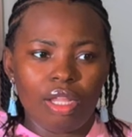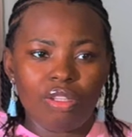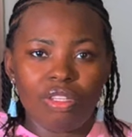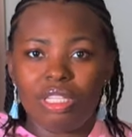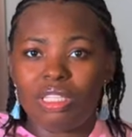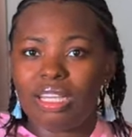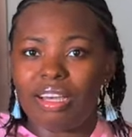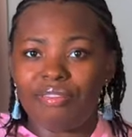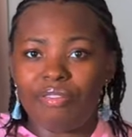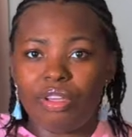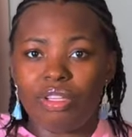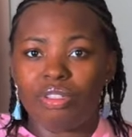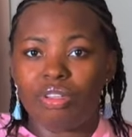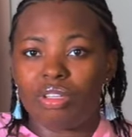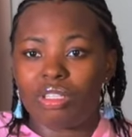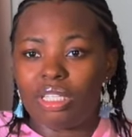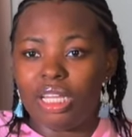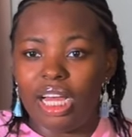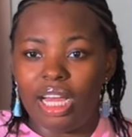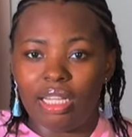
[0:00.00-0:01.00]
These are
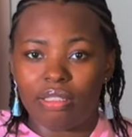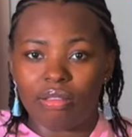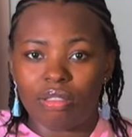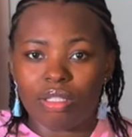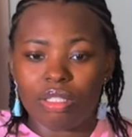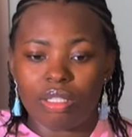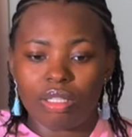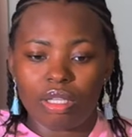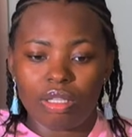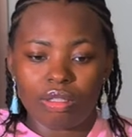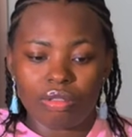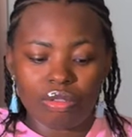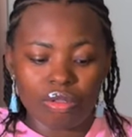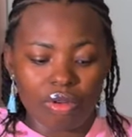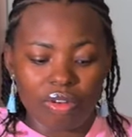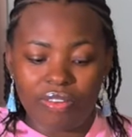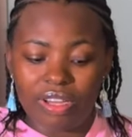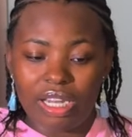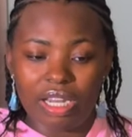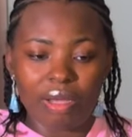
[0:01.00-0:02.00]
vendors that,
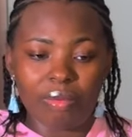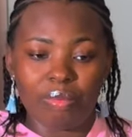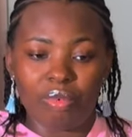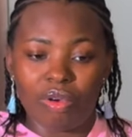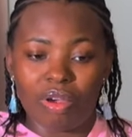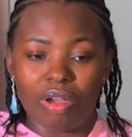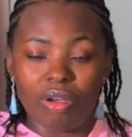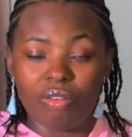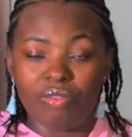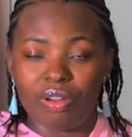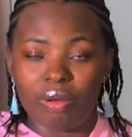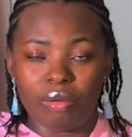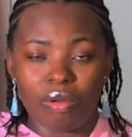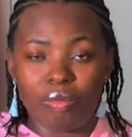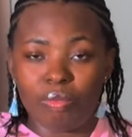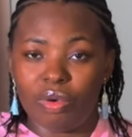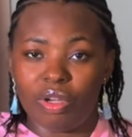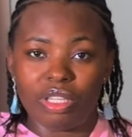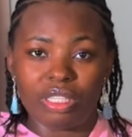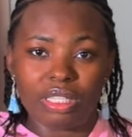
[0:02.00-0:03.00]
so
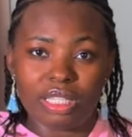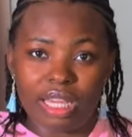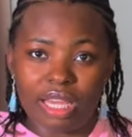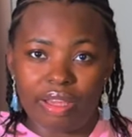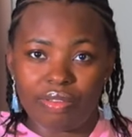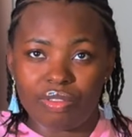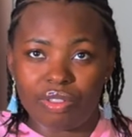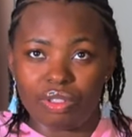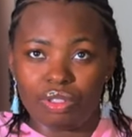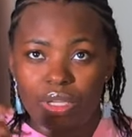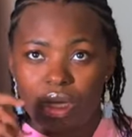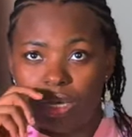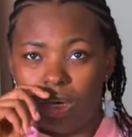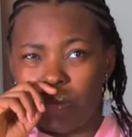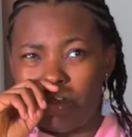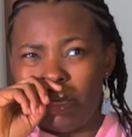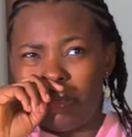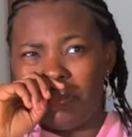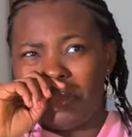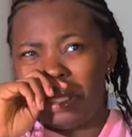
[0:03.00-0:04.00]
Father Boy serves,
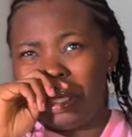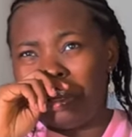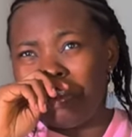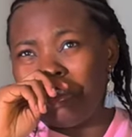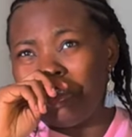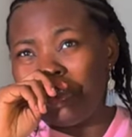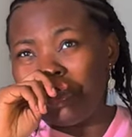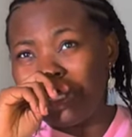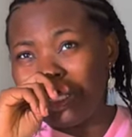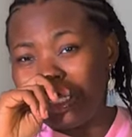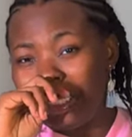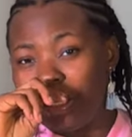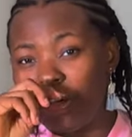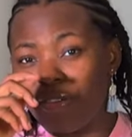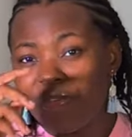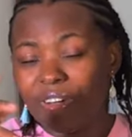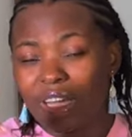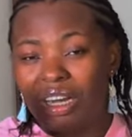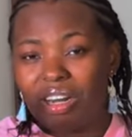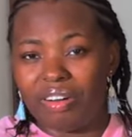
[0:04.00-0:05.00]
I think mostly
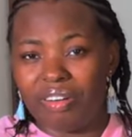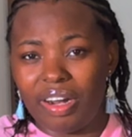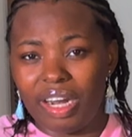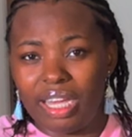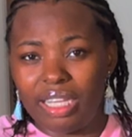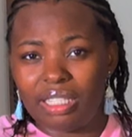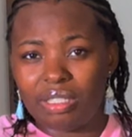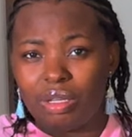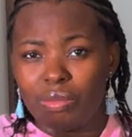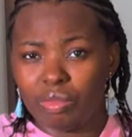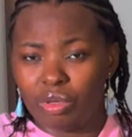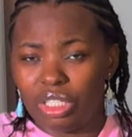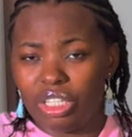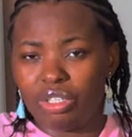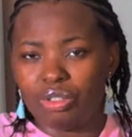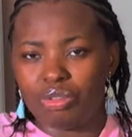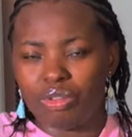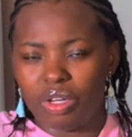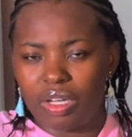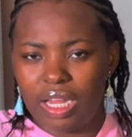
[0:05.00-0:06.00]
Ofada rice, but
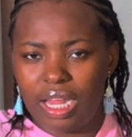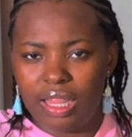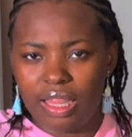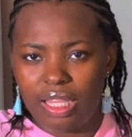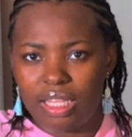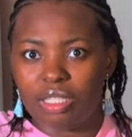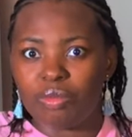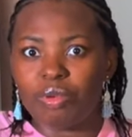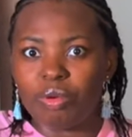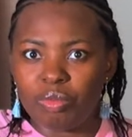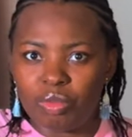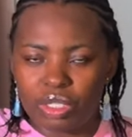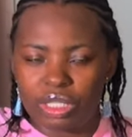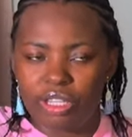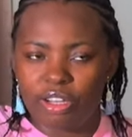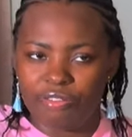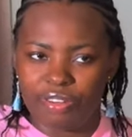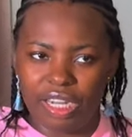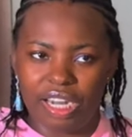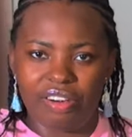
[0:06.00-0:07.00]
they do other things, but
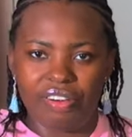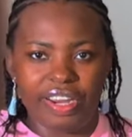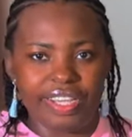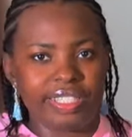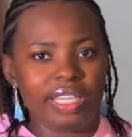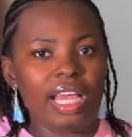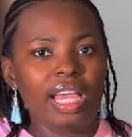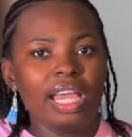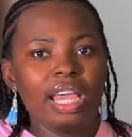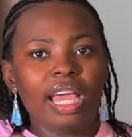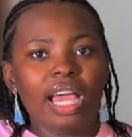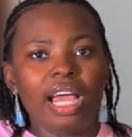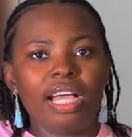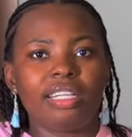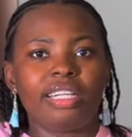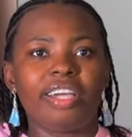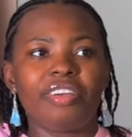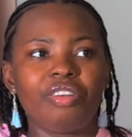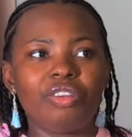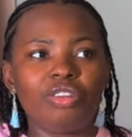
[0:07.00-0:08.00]
mostly Ofada rice.
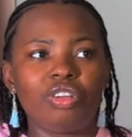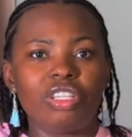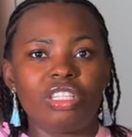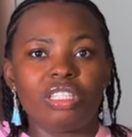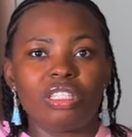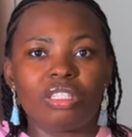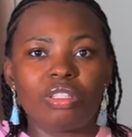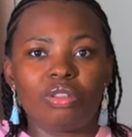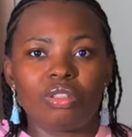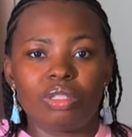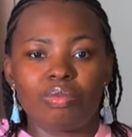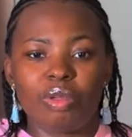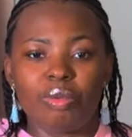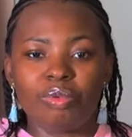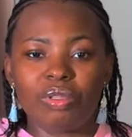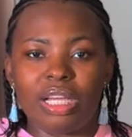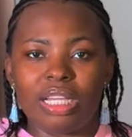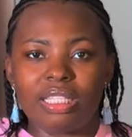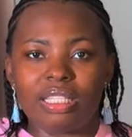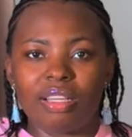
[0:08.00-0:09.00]
And Gary Yoyo is those
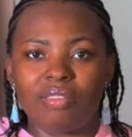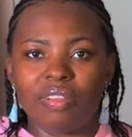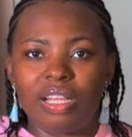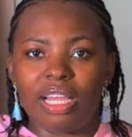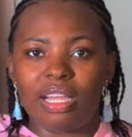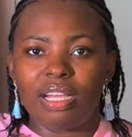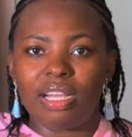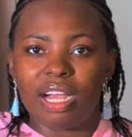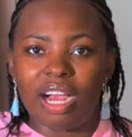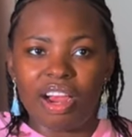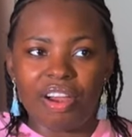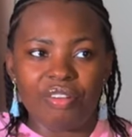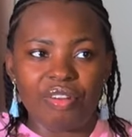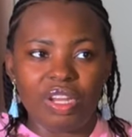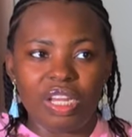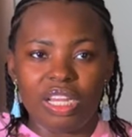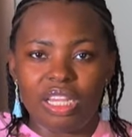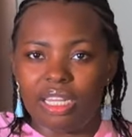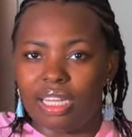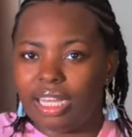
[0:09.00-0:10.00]
people that serve like
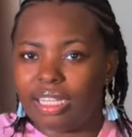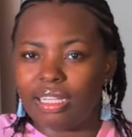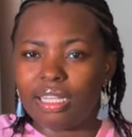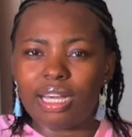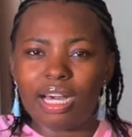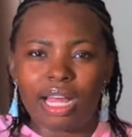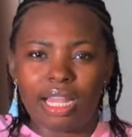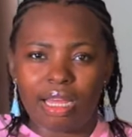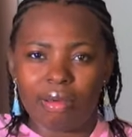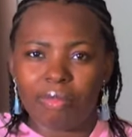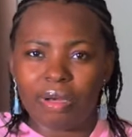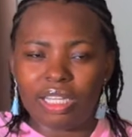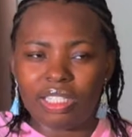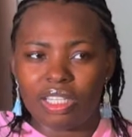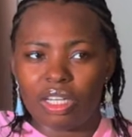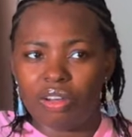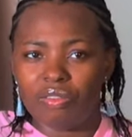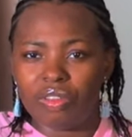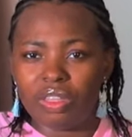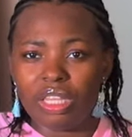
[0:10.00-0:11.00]
Gary in like the
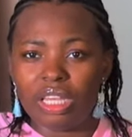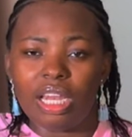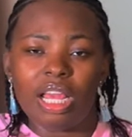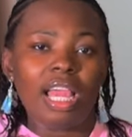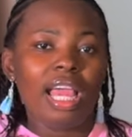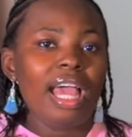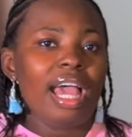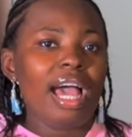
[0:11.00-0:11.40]
calabash and everything.